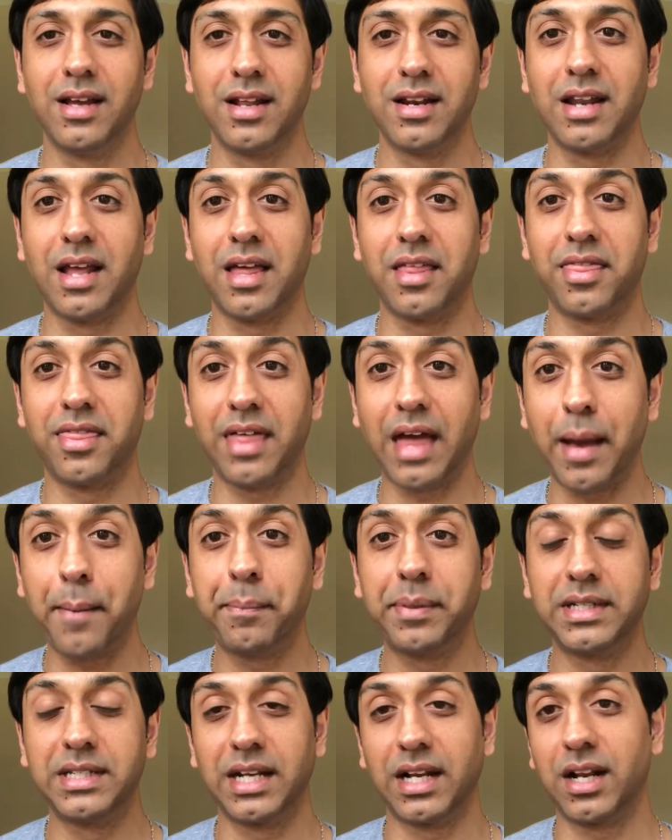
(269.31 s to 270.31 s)
Now that
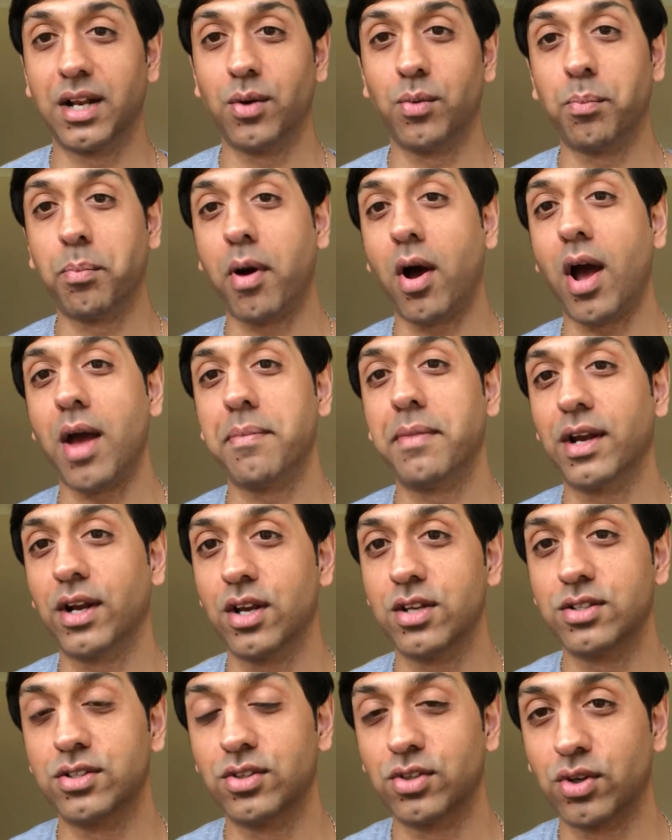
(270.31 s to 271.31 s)
particular pipe that
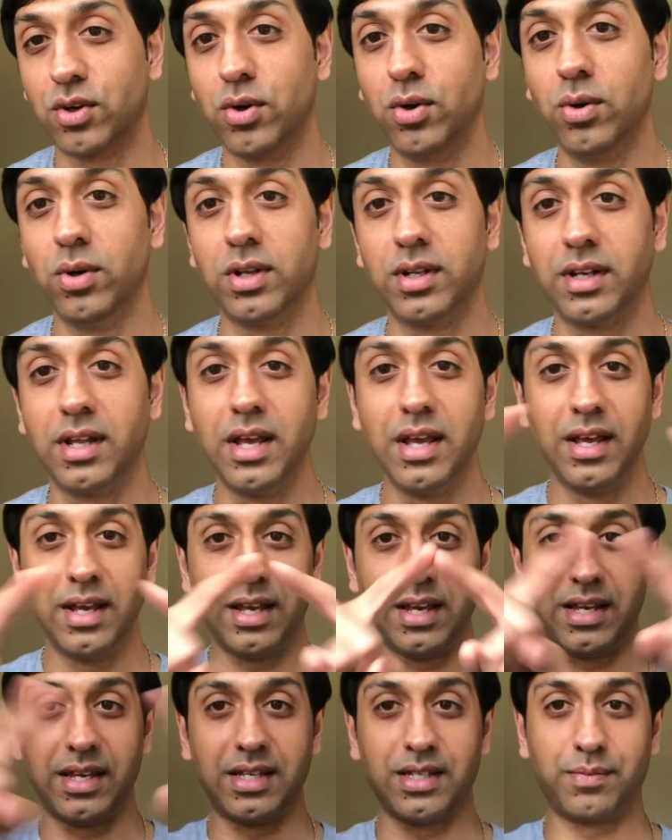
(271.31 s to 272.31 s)
goes to the coolant
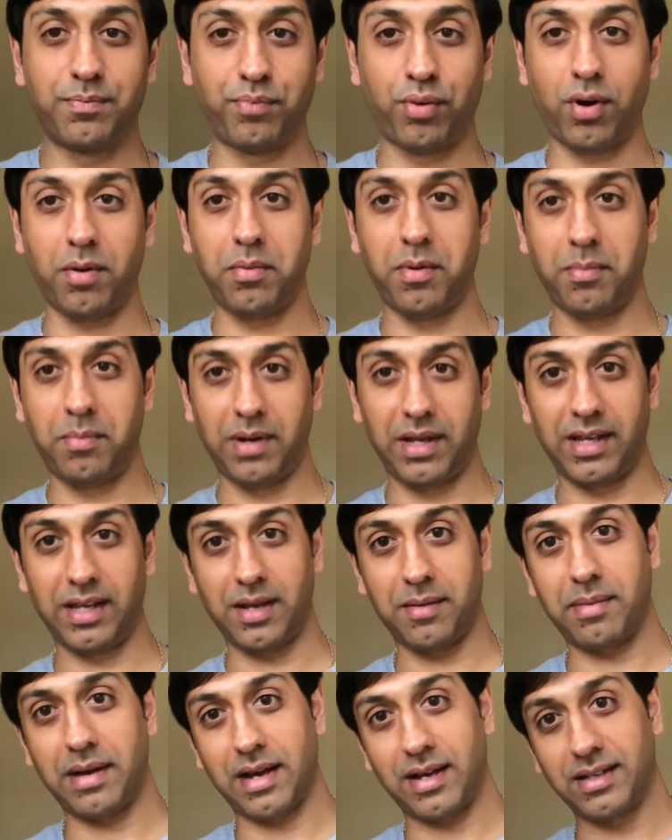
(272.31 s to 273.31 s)
is probably
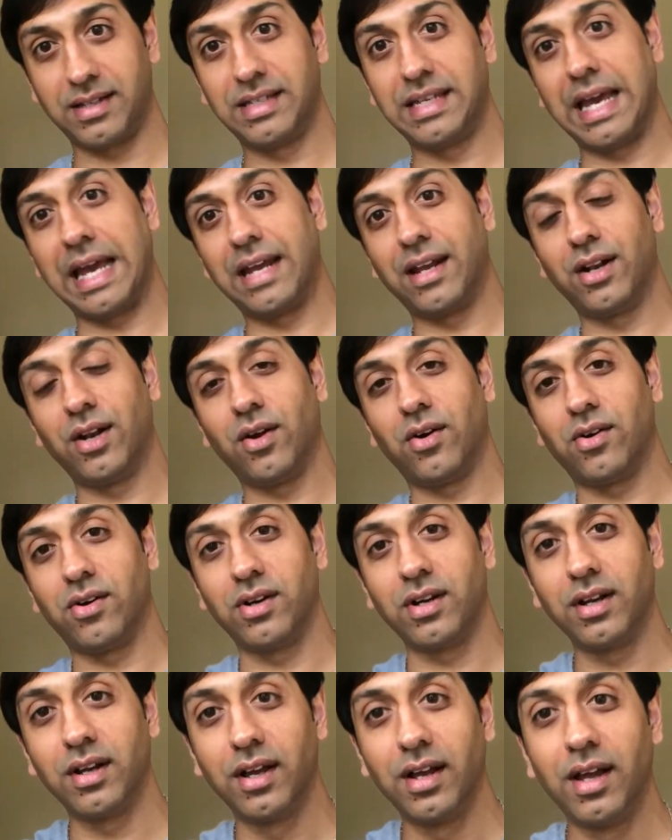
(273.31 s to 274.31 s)
about yay
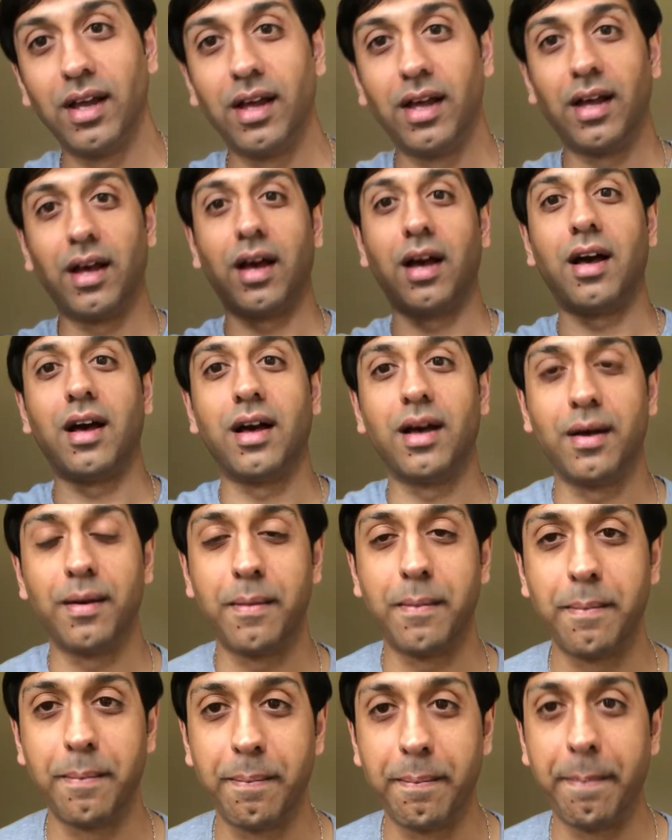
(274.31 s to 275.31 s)
long,
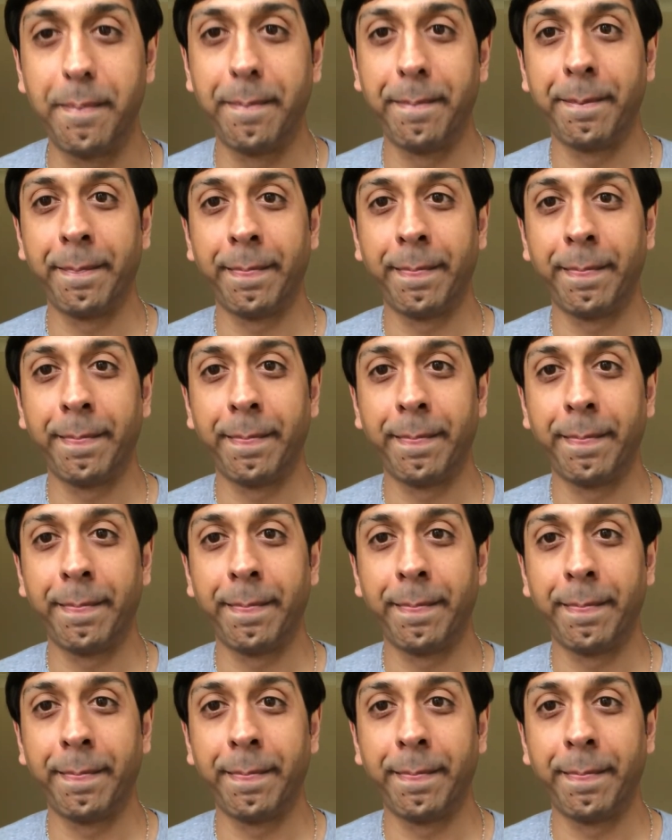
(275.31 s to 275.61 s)
and